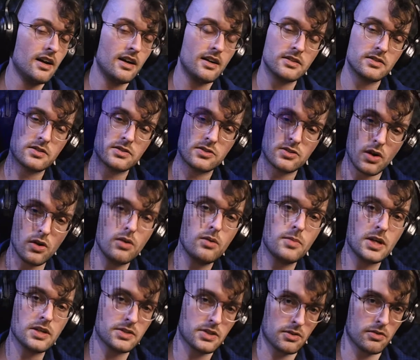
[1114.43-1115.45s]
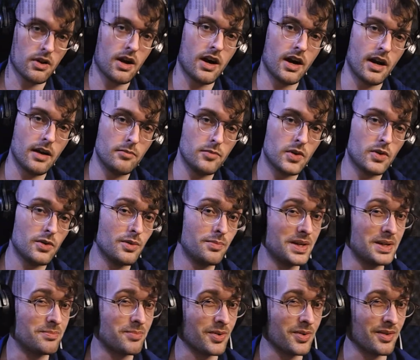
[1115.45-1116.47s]
So much crime could
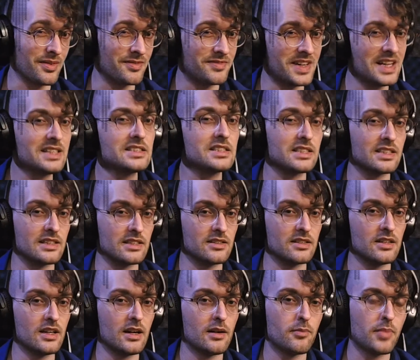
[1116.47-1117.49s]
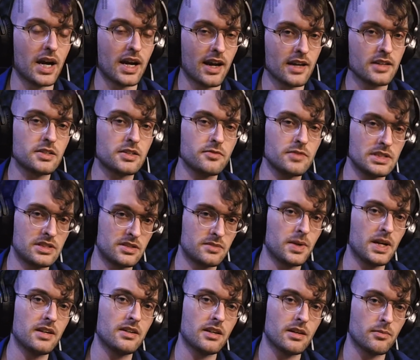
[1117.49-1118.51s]
be prevented by actually
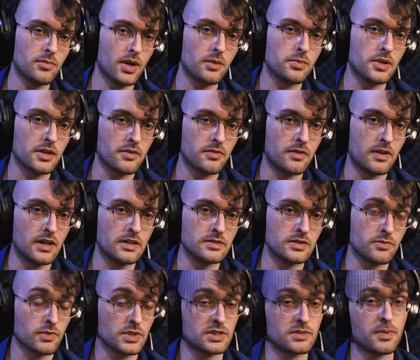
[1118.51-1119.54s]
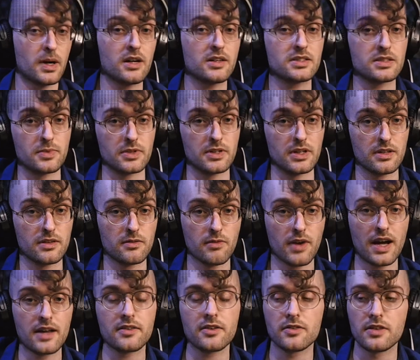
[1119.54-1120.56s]
spending public funds responsibly,
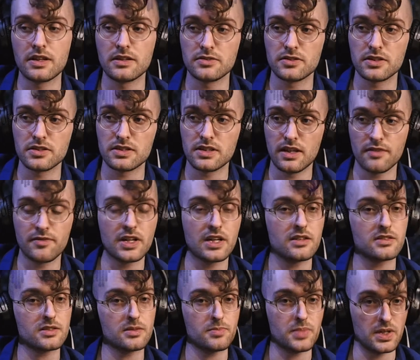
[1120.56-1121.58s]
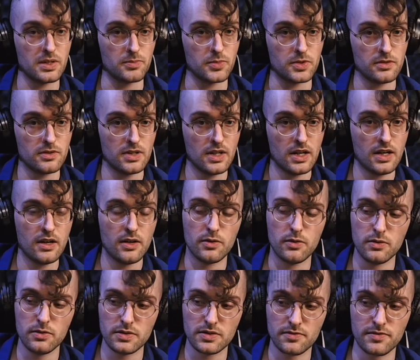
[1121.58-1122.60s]
rather than just giving it to people
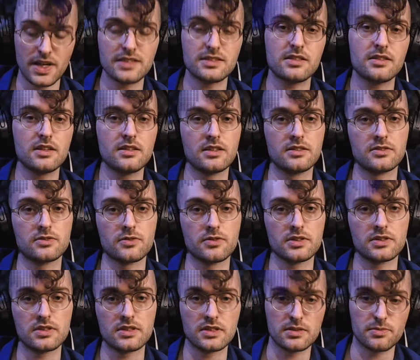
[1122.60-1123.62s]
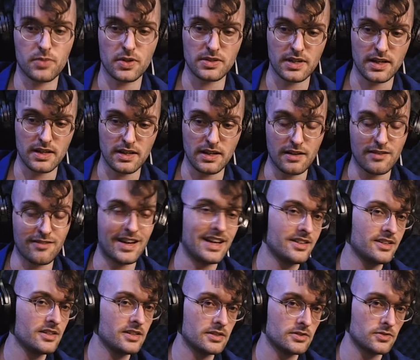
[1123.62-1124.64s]
whose vested interest is protecting
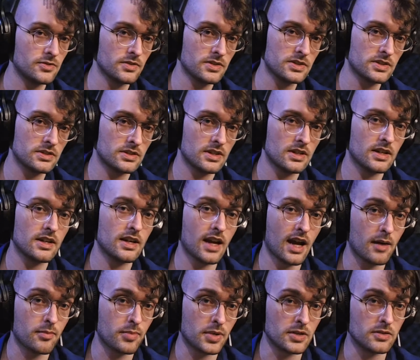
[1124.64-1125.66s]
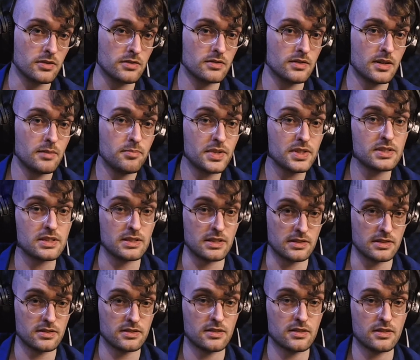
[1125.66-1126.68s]
landed interest, capital, and business.